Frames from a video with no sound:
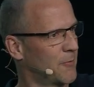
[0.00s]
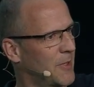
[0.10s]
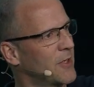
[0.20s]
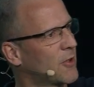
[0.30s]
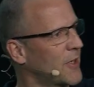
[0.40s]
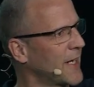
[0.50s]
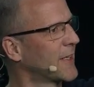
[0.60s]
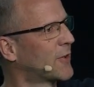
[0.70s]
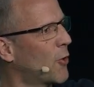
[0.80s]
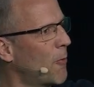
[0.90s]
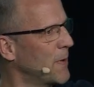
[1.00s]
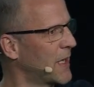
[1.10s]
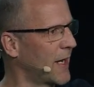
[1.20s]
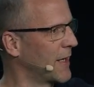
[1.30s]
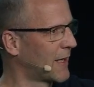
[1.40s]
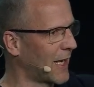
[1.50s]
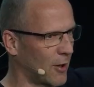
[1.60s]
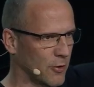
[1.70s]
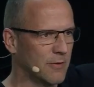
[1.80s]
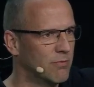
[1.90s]
when you connect it to OpenAI in the
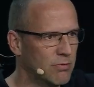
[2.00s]
cloud.